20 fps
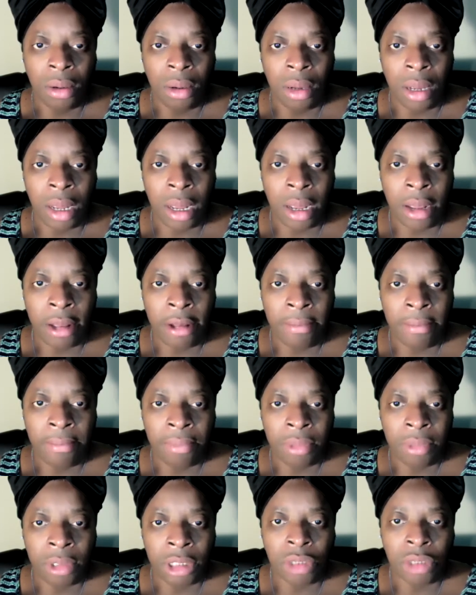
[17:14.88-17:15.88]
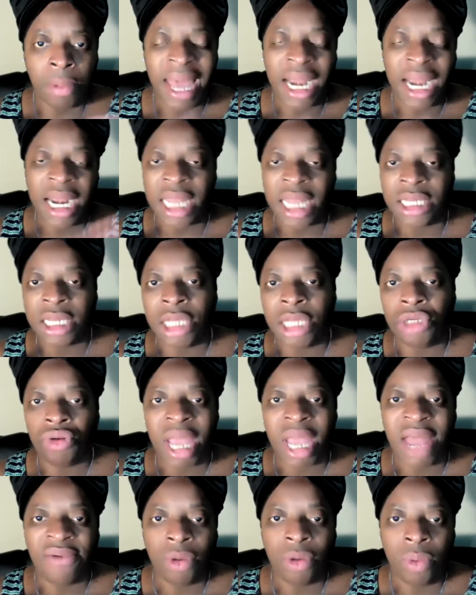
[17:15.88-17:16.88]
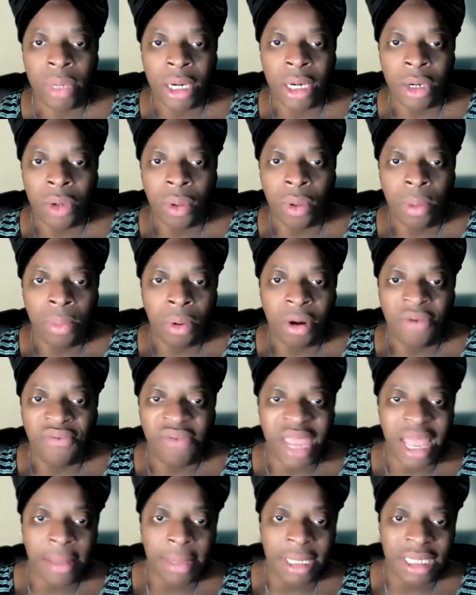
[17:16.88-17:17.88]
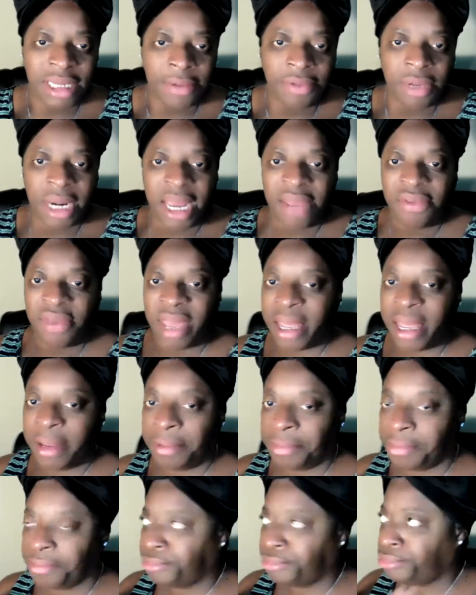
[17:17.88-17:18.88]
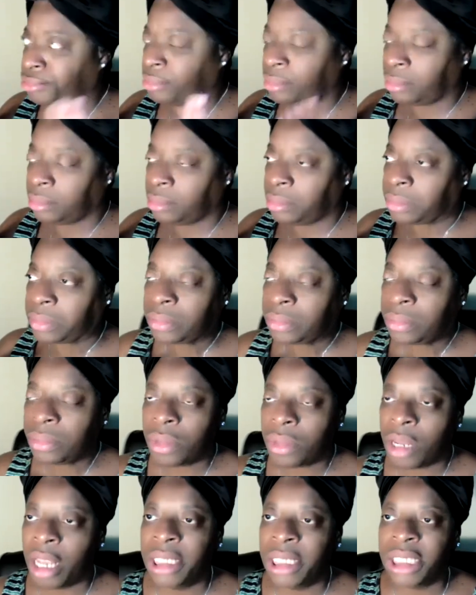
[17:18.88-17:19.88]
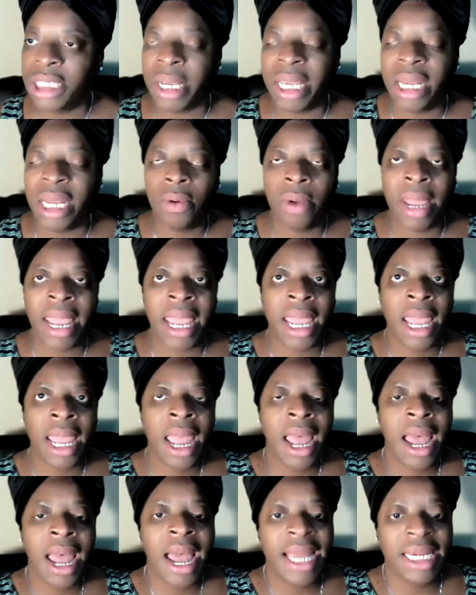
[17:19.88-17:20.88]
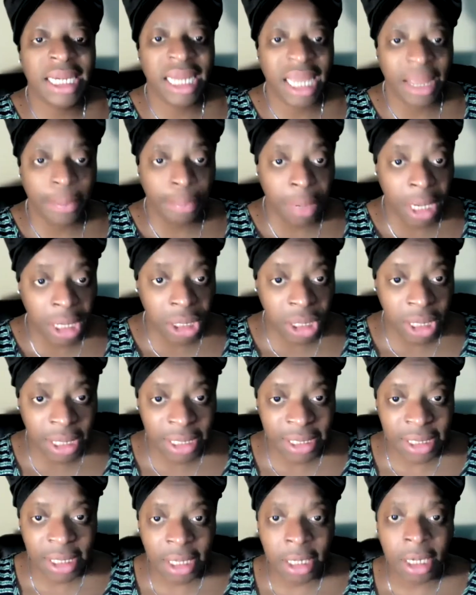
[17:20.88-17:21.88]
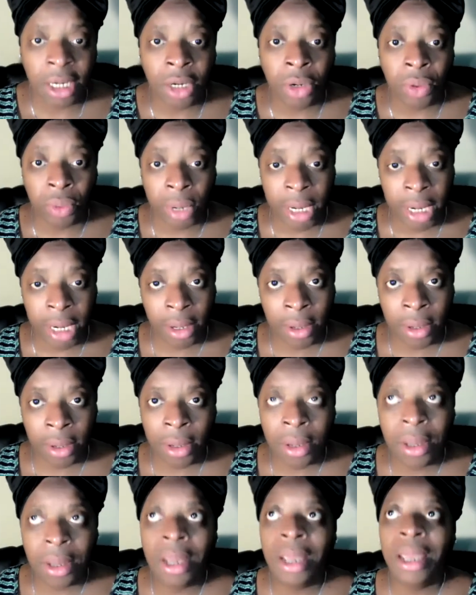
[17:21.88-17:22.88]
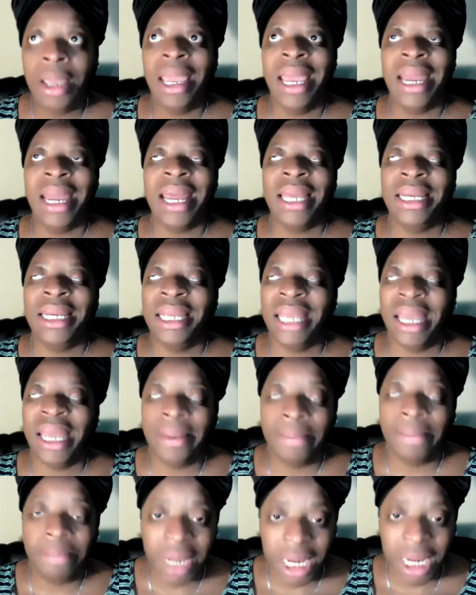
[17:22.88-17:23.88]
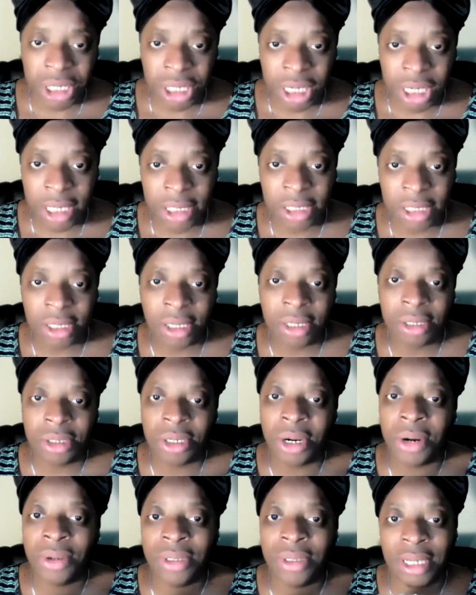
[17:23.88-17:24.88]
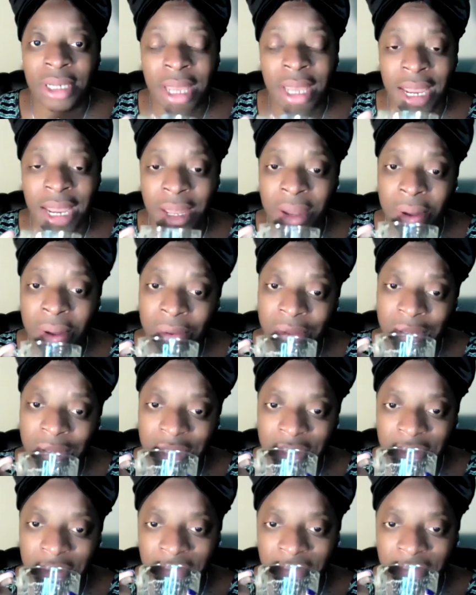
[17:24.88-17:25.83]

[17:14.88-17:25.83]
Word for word: um somebody that's not traveling with a group or a family, something like that. So anyway, I did Beaches, Negril, and I did Beaches, Turks and Caicos